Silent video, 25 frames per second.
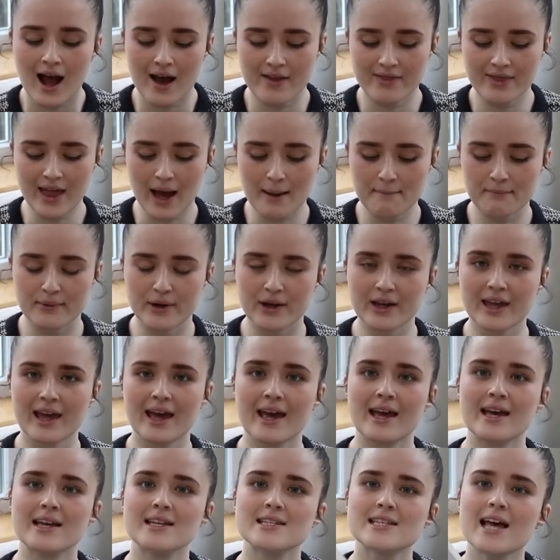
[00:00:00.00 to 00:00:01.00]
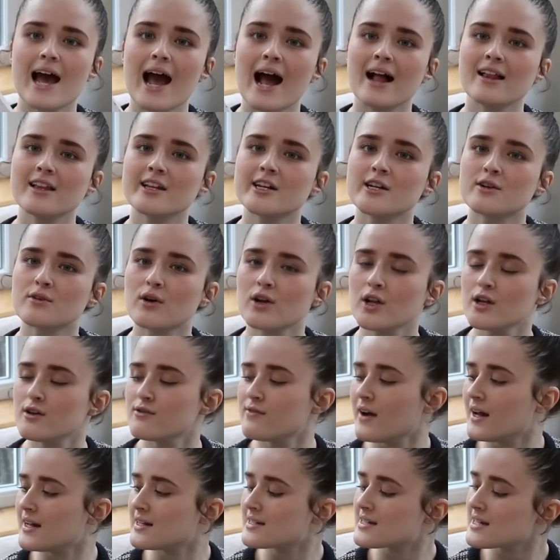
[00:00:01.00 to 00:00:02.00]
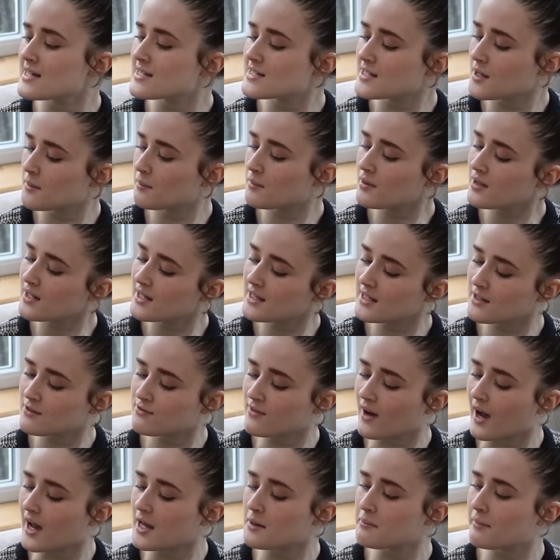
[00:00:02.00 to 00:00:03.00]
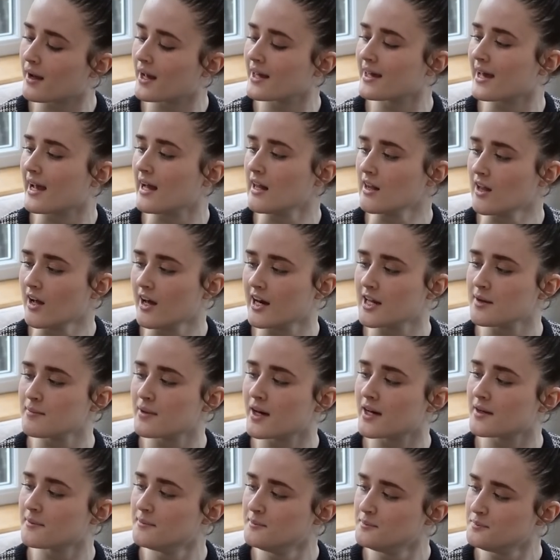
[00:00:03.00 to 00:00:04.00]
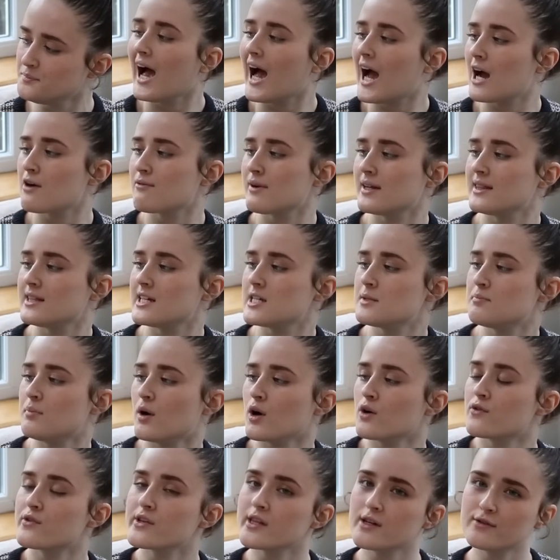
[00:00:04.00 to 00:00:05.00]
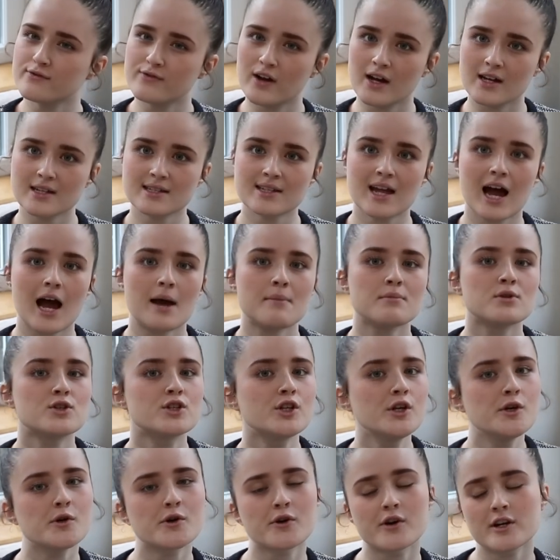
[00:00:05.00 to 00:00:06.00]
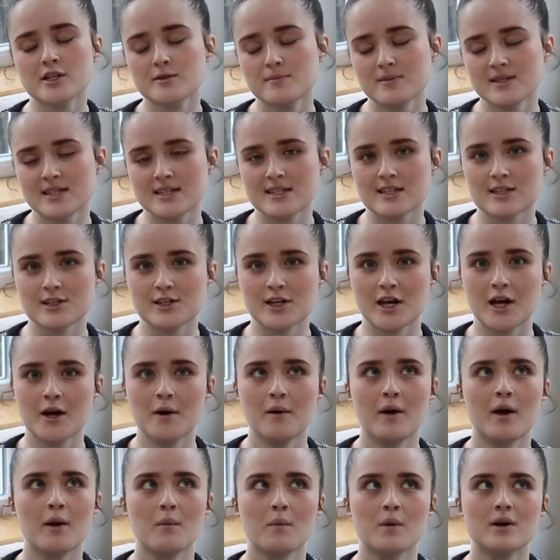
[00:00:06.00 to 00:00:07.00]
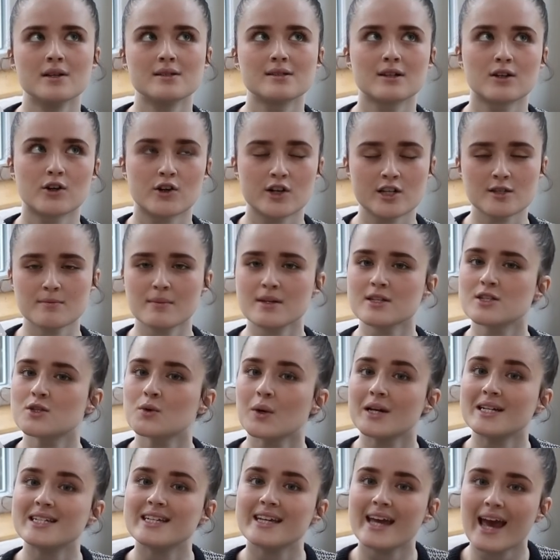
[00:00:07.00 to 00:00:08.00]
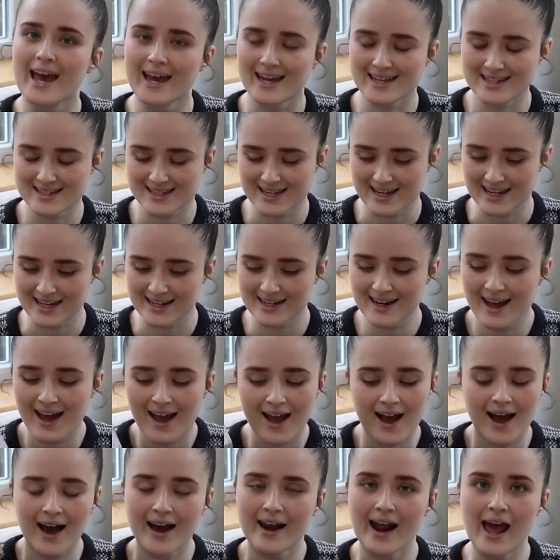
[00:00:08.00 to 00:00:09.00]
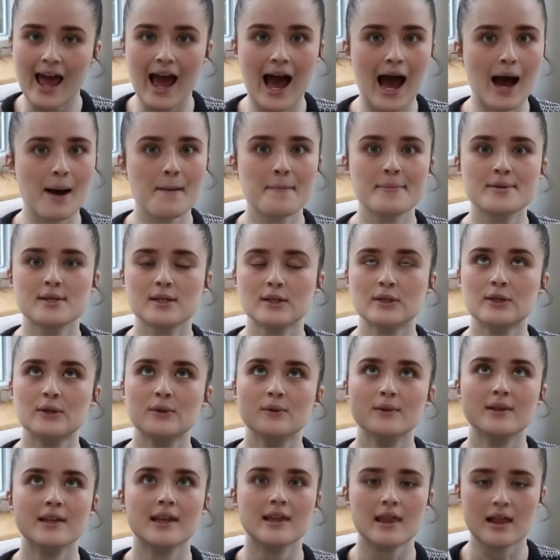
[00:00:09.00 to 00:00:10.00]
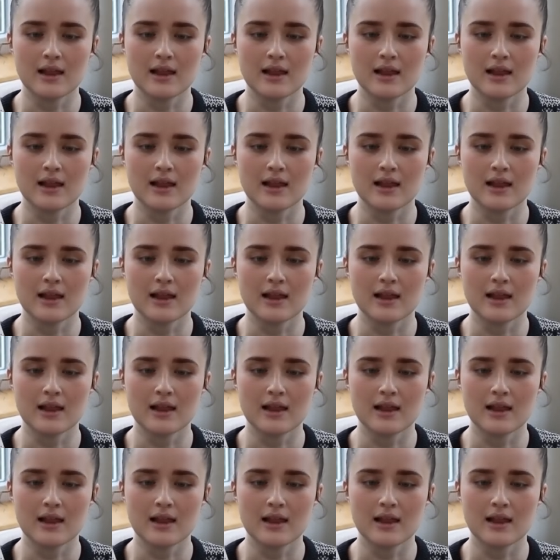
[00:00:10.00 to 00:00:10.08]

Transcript: And that book is Eleanor Oliphant is Completely Fine by Gail Honeyman. I read this book for the first time two Christmases ago. It was Christmas 2018, and I absolutely